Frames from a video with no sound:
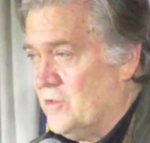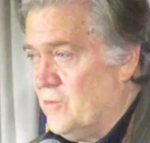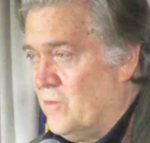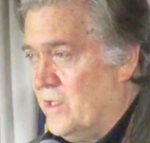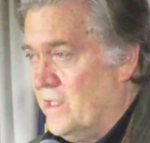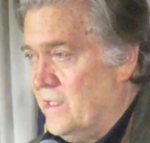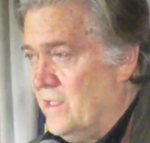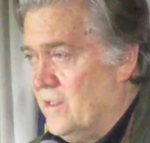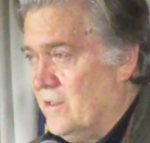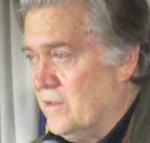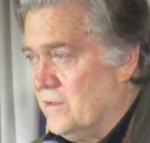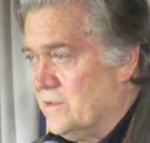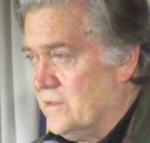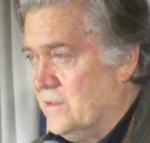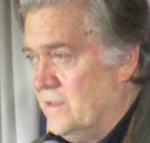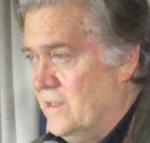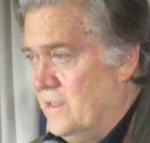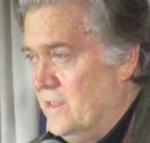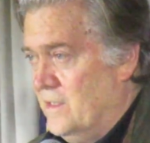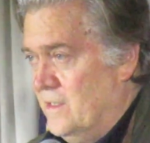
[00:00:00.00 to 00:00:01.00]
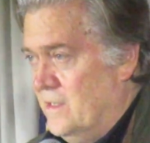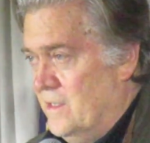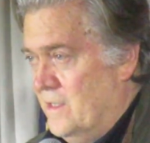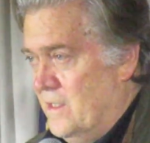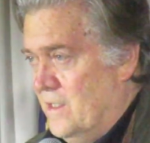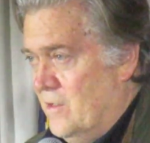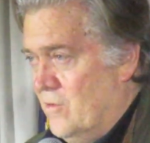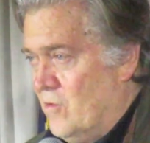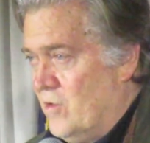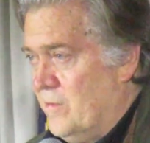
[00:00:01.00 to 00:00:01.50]
or 20 years,
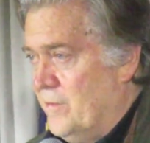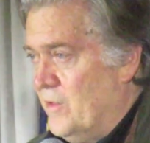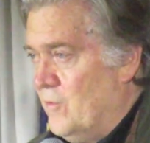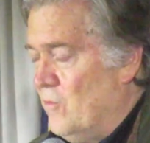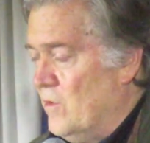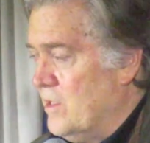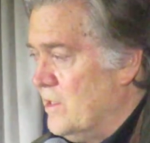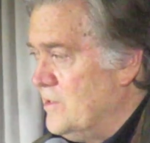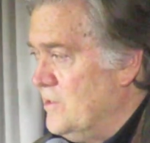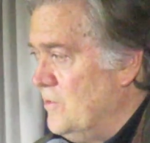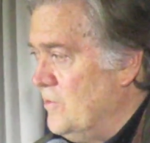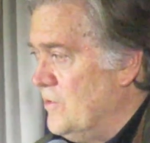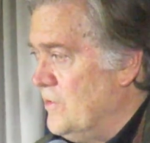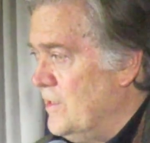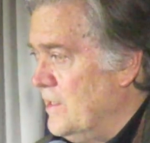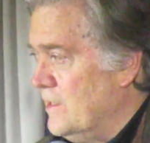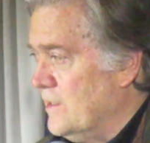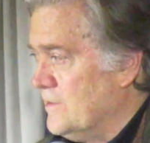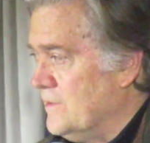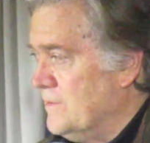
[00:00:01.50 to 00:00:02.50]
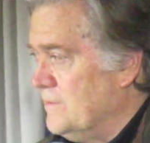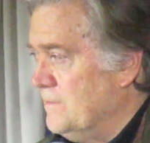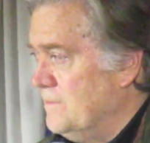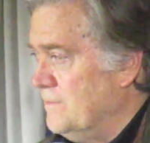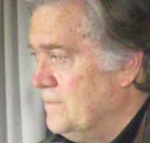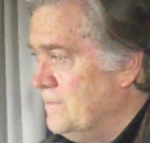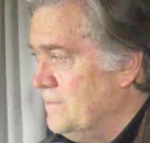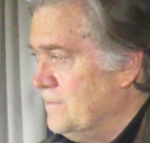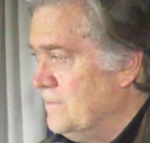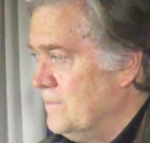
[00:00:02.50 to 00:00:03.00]
we're going to be one of two things.
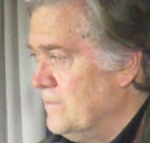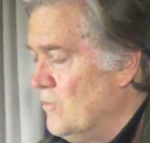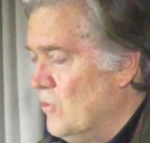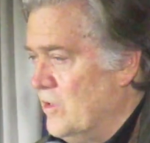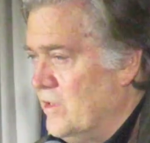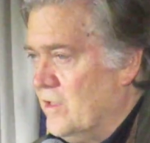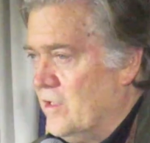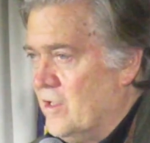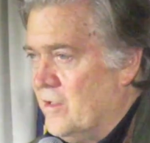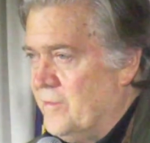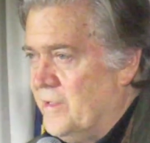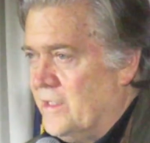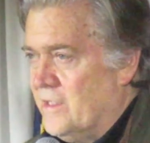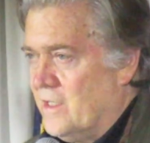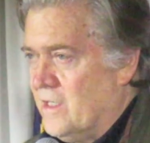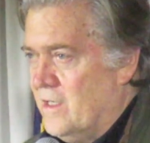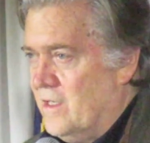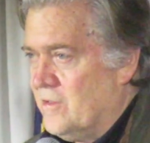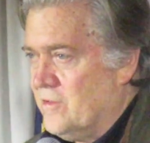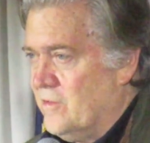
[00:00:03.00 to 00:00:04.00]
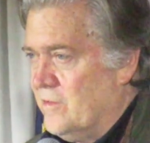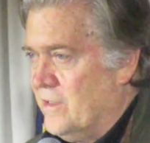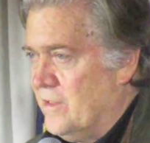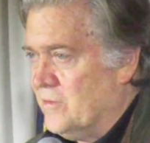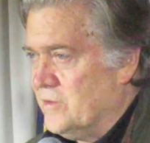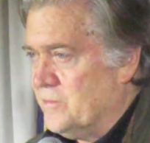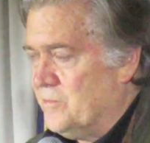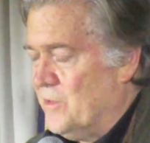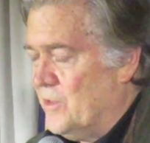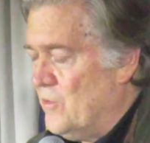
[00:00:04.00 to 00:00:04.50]
We're either going to be the country that
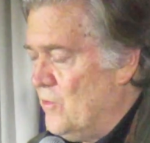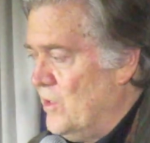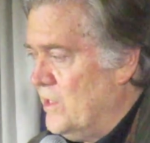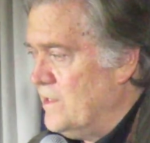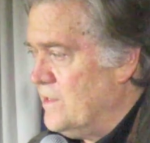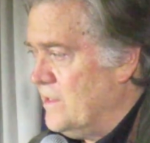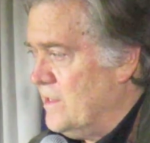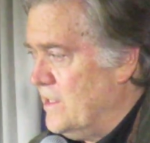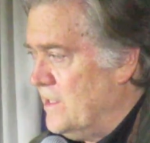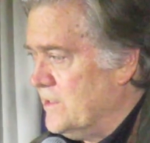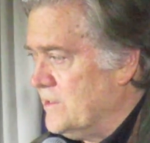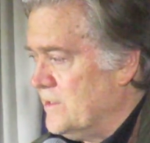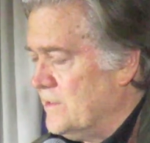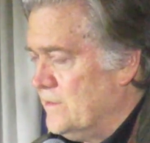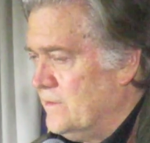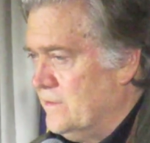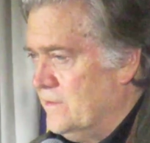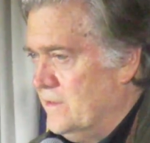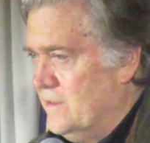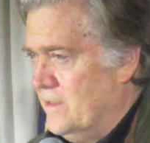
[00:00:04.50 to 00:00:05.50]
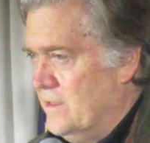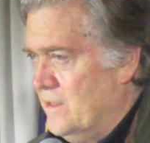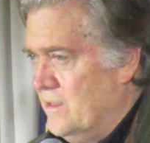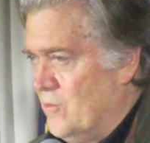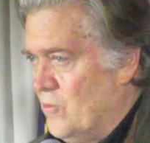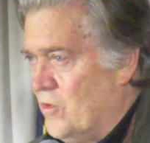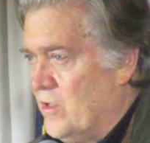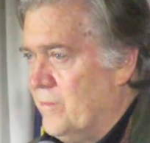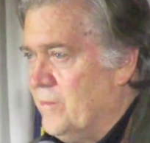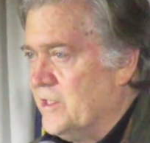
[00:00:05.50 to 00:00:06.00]
was bequeathed to us,
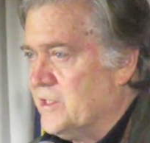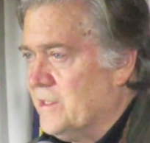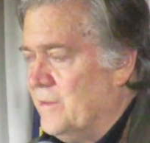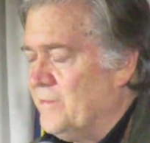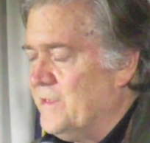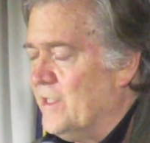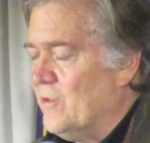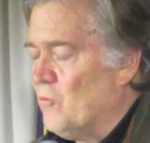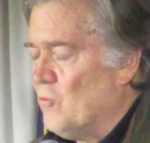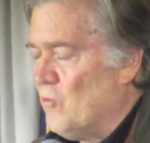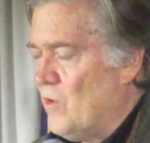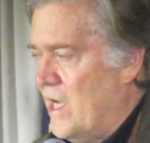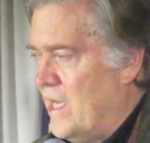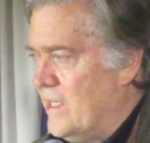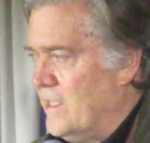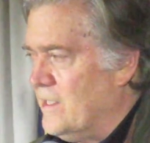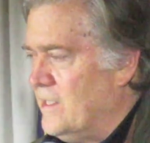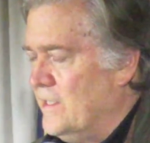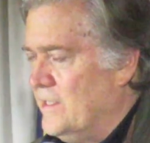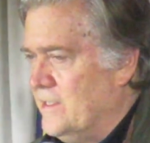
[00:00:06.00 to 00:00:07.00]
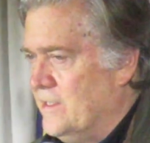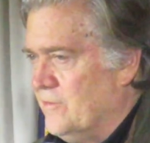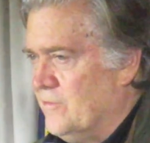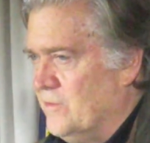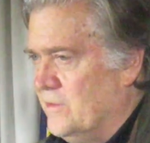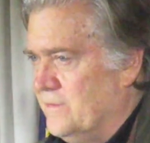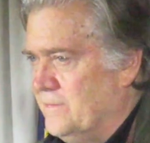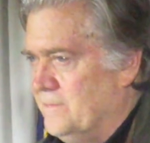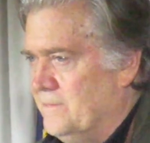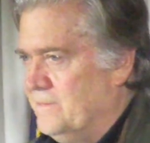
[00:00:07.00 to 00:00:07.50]
or we're going to be something radically
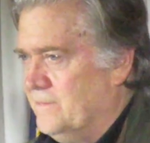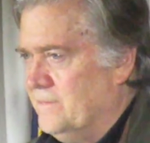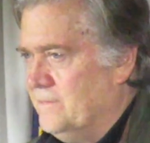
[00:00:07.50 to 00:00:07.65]
different,